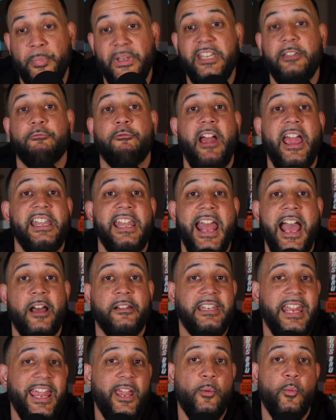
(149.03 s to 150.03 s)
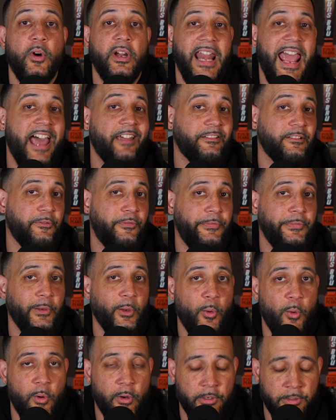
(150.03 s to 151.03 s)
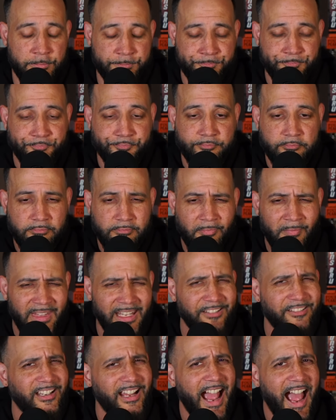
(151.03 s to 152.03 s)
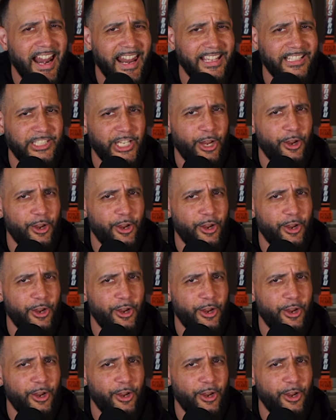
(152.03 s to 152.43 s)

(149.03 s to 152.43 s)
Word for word: be right now, day one, as a floor, is a guy like